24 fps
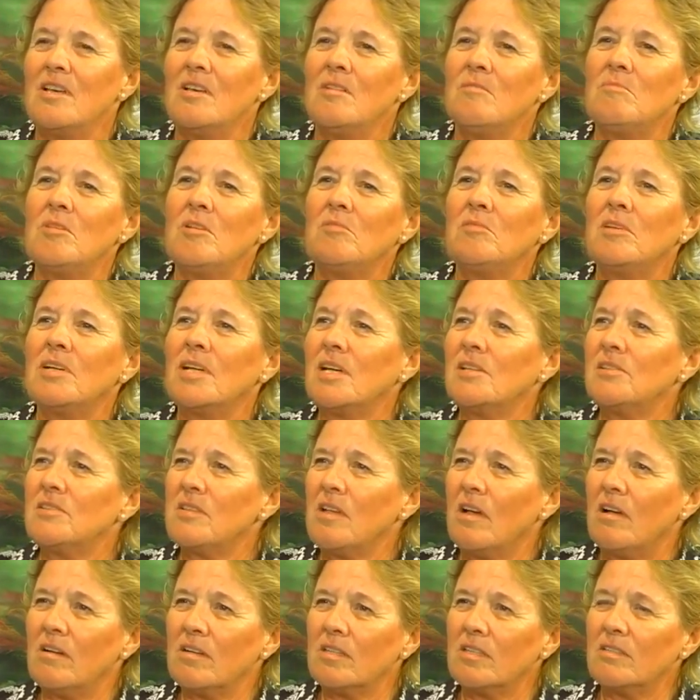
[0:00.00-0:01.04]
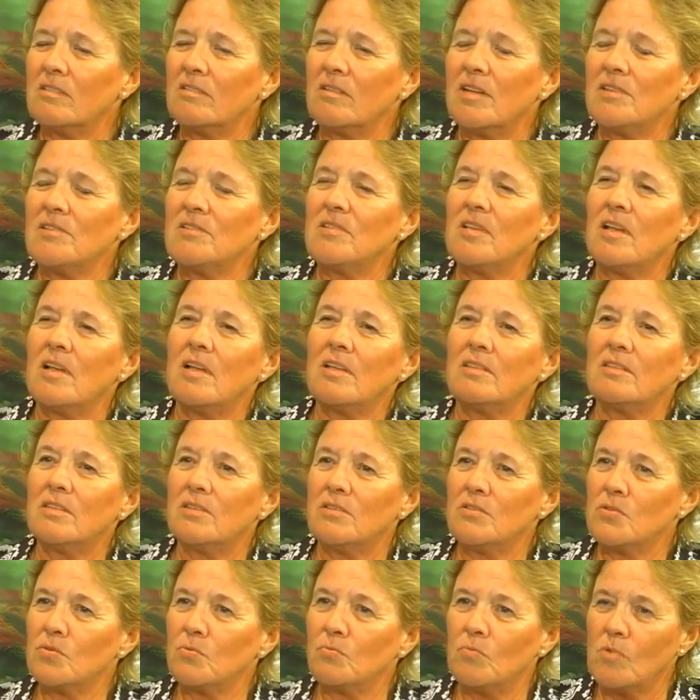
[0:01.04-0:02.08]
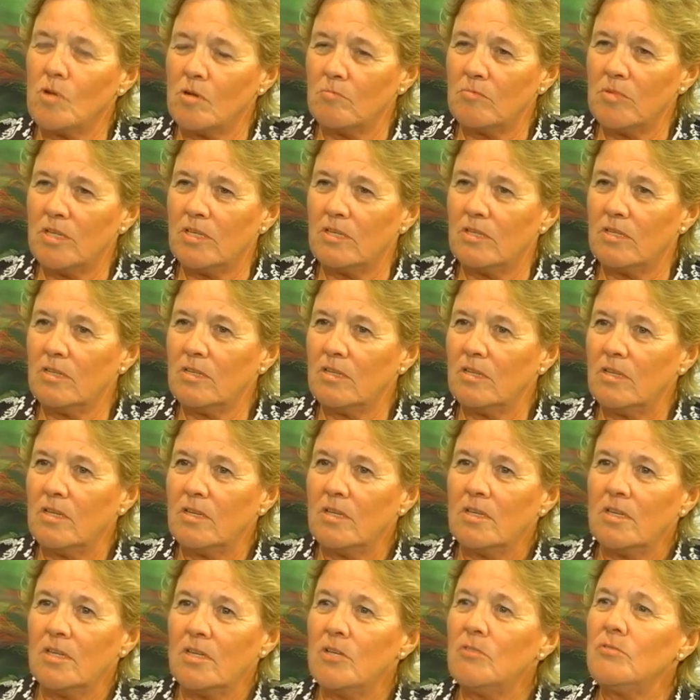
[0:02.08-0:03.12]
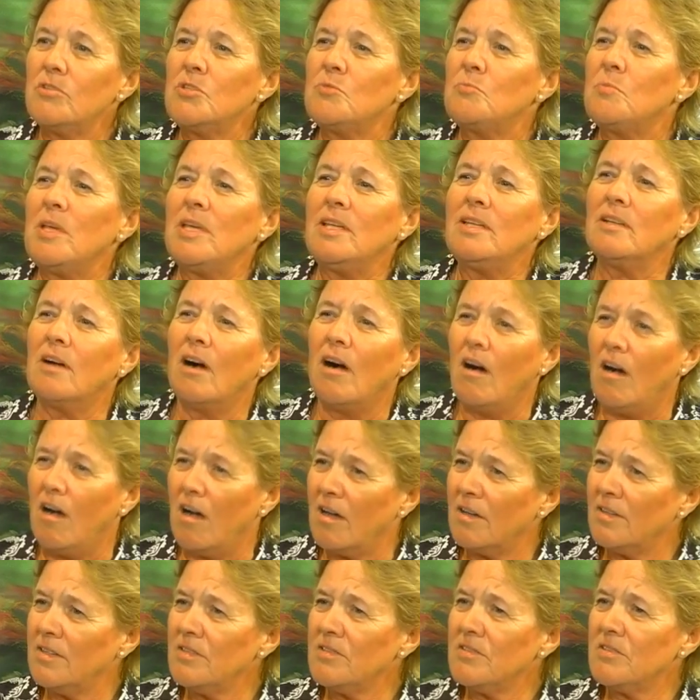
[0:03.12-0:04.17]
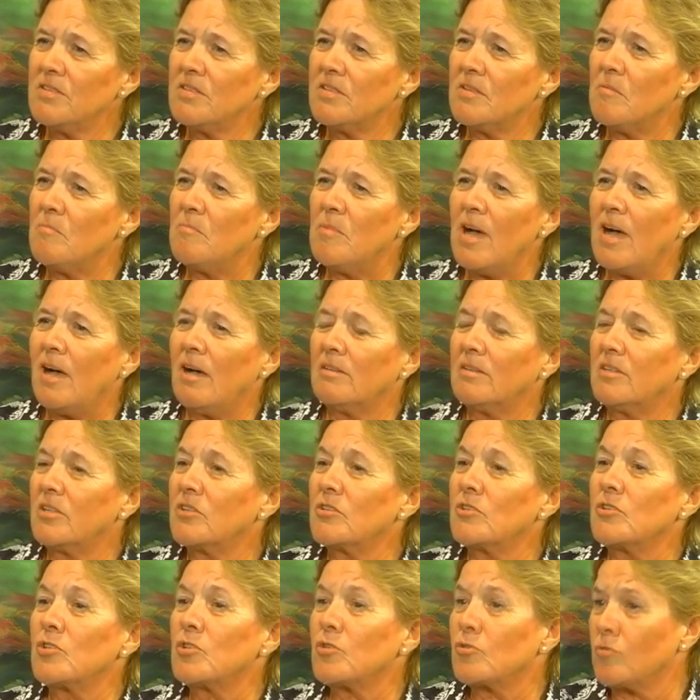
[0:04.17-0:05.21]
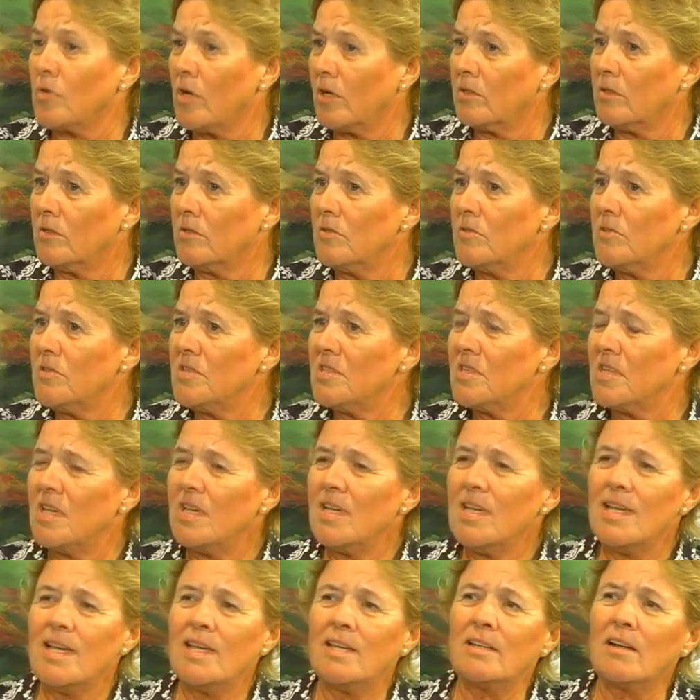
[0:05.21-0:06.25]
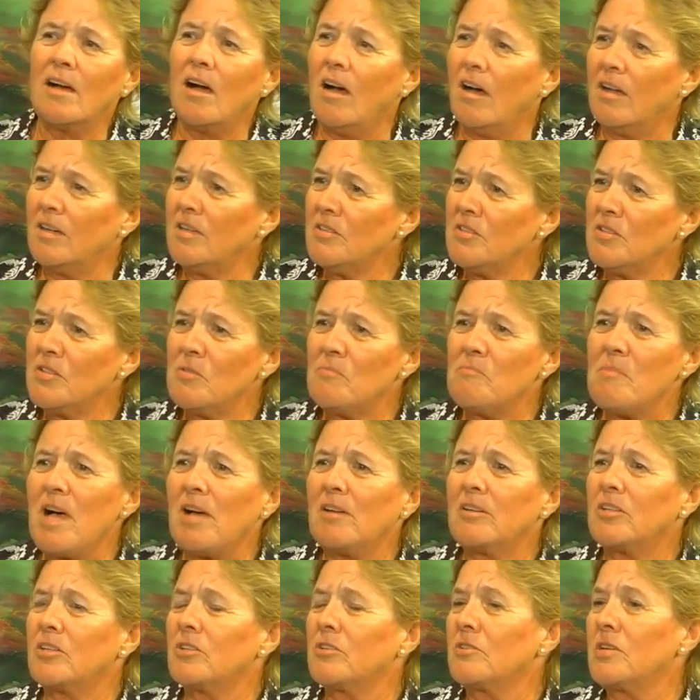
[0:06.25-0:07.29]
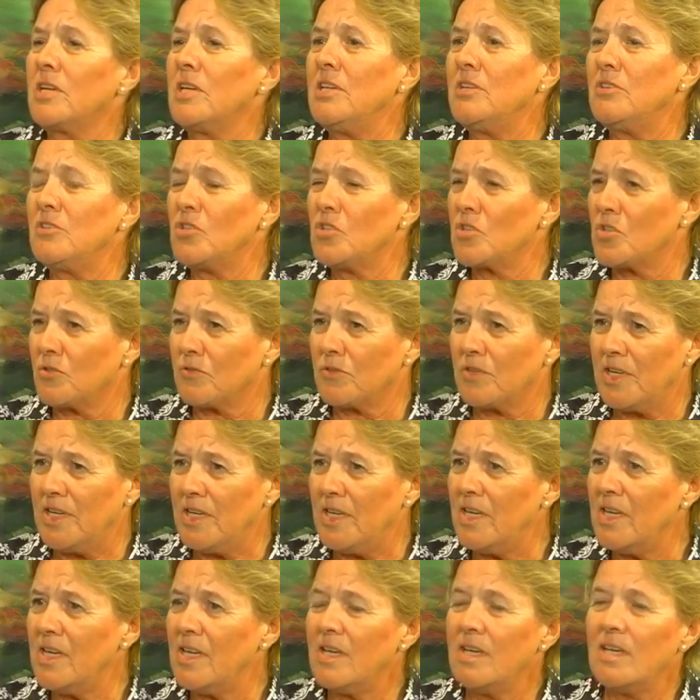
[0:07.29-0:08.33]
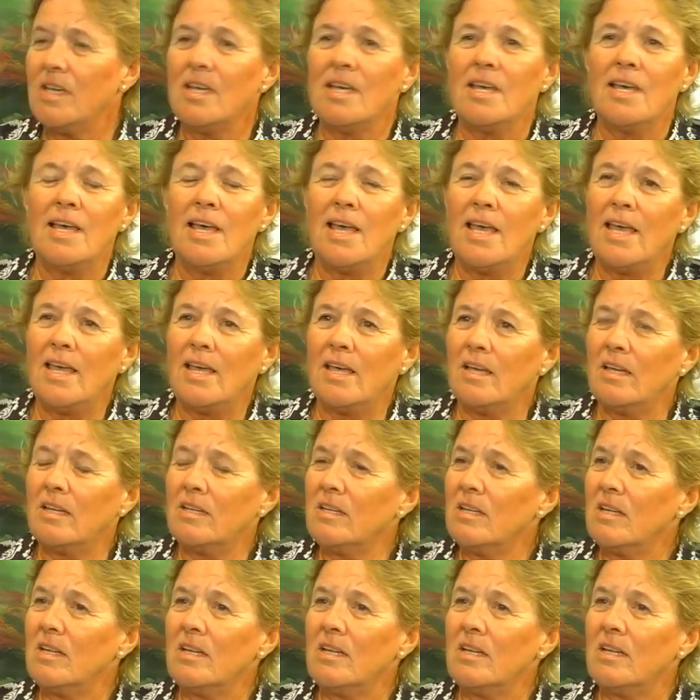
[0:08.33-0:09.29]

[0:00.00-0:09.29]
But when I saw her, I saw this woman who was being honest about her struggles and honest about her history and